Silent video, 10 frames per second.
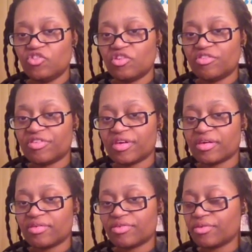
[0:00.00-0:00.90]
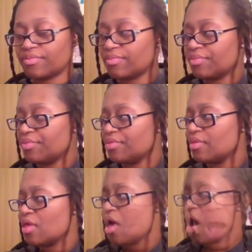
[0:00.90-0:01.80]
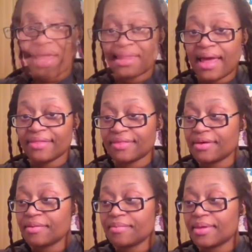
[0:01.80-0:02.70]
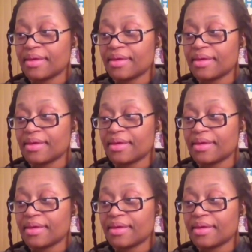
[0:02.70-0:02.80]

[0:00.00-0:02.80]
she says. Oh, I like them.